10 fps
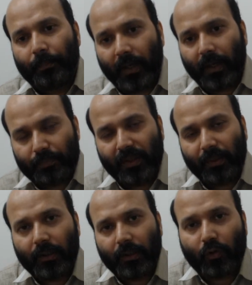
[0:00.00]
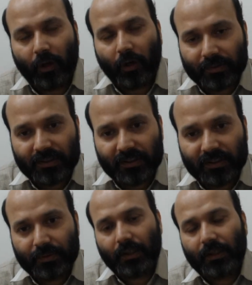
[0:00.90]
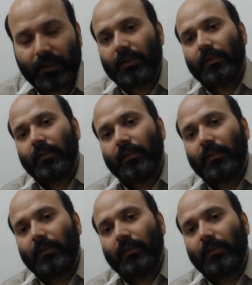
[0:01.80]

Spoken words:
first prepare your optional subject.